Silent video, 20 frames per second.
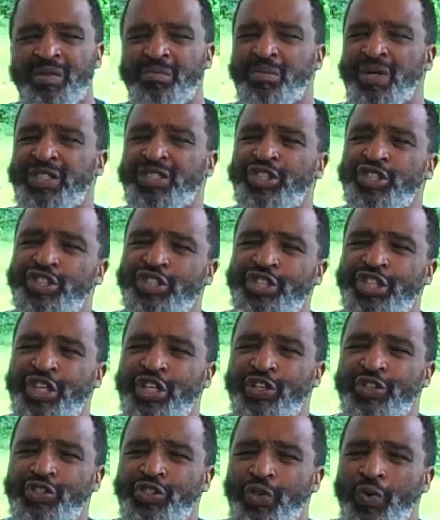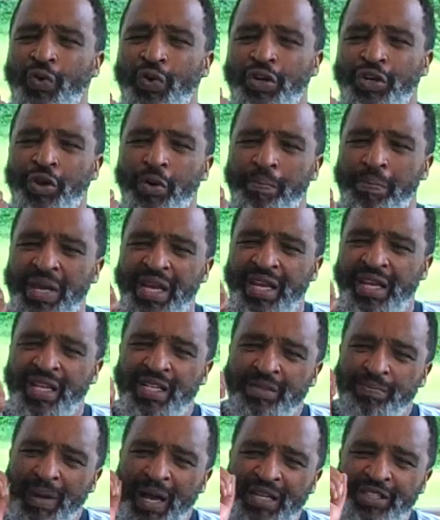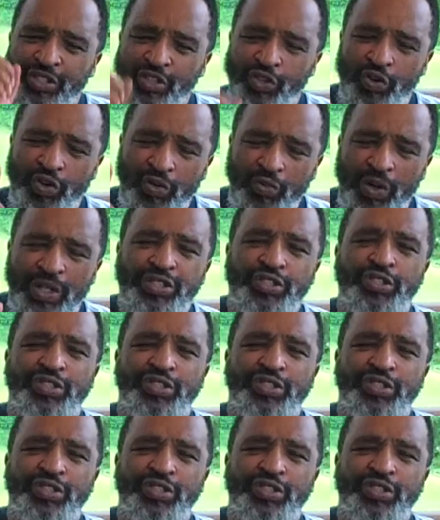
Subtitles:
but you're still showing obedience by doing what you